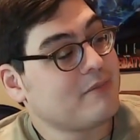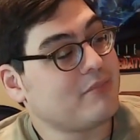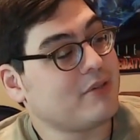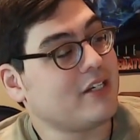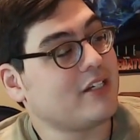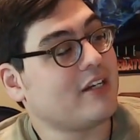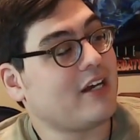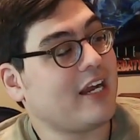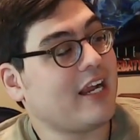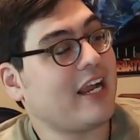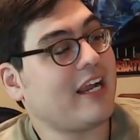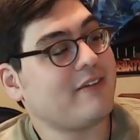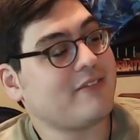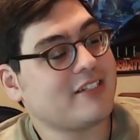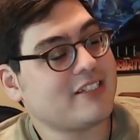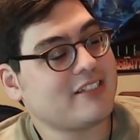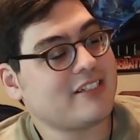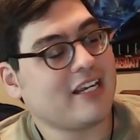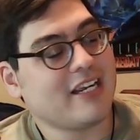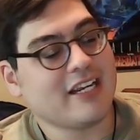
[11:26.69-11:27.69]
But I have
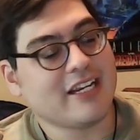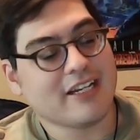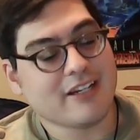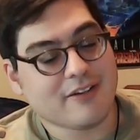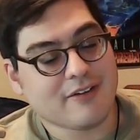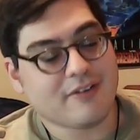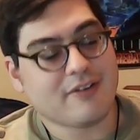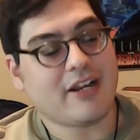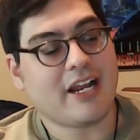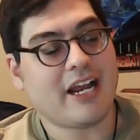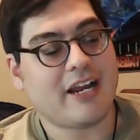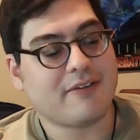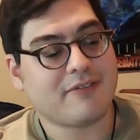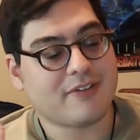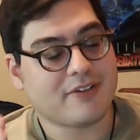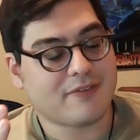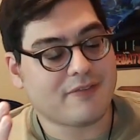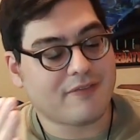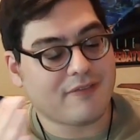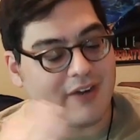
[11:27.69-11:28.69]
to say,
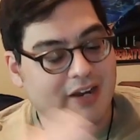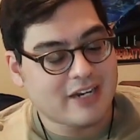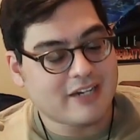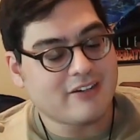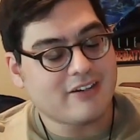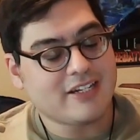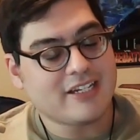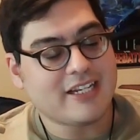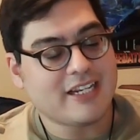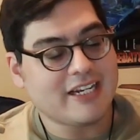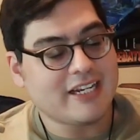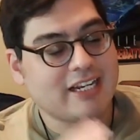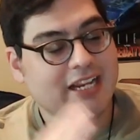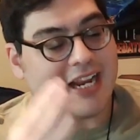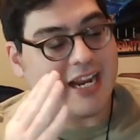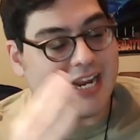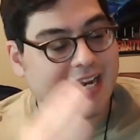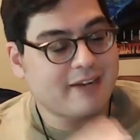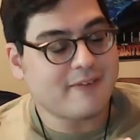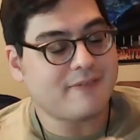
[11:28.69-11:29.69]
after finally
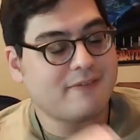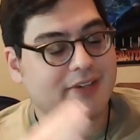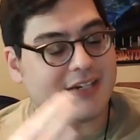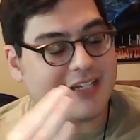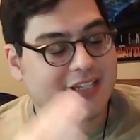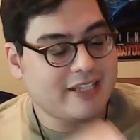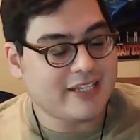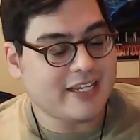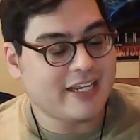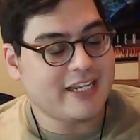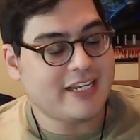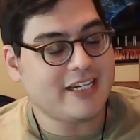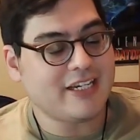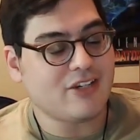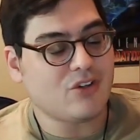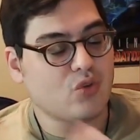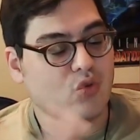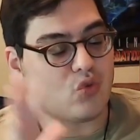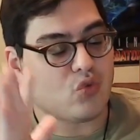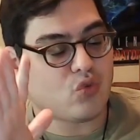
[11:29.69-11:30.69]
getting
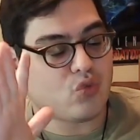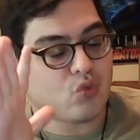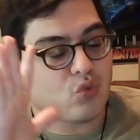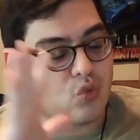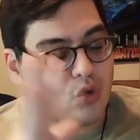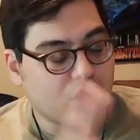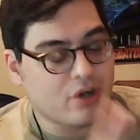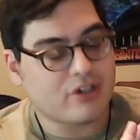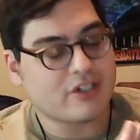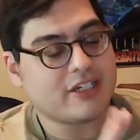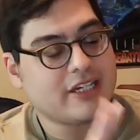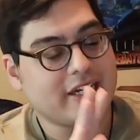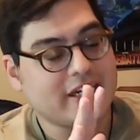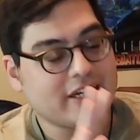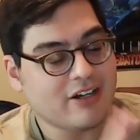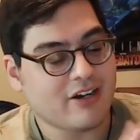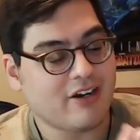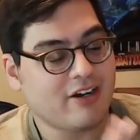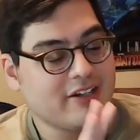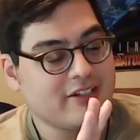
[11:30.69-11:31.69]
everything
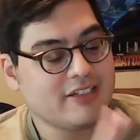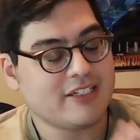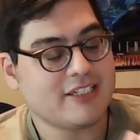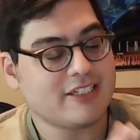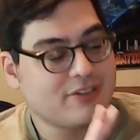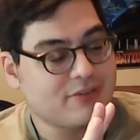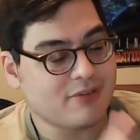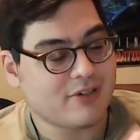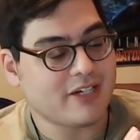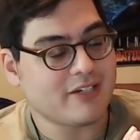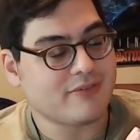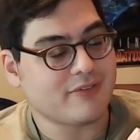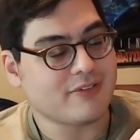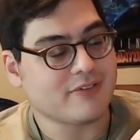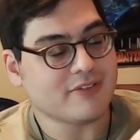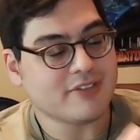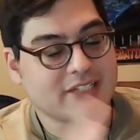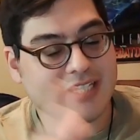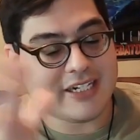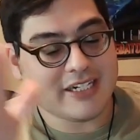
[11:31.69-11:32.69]
working on this
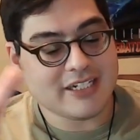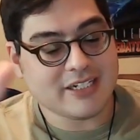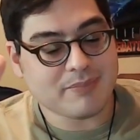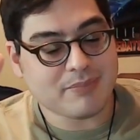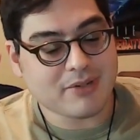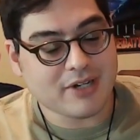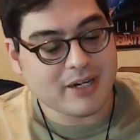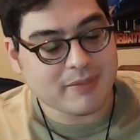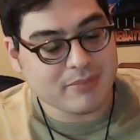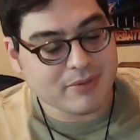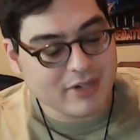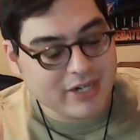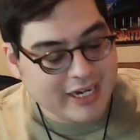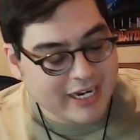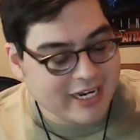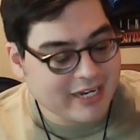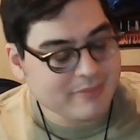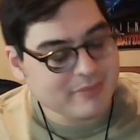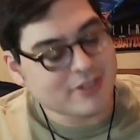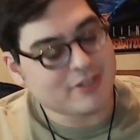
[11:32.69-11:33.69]
rifle, getting the proper
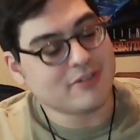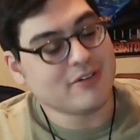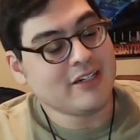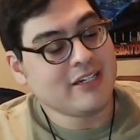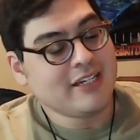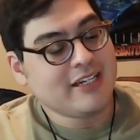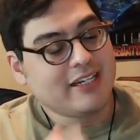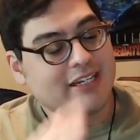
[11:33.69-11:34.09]
ammo,